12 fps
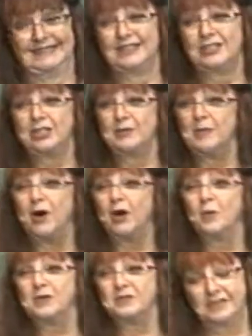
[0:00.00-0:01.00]
tomorrow
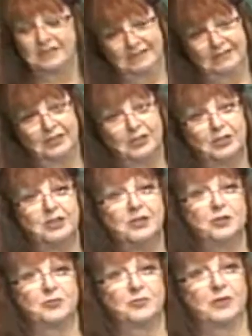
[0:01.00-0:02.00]
wasn't good
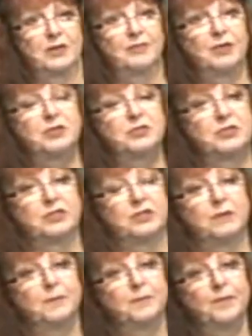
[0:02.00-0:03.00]
news for the first
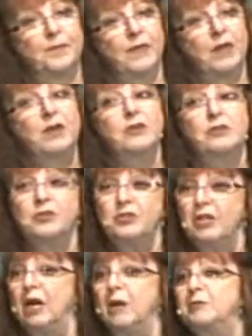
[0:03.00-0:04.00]
two. So she comes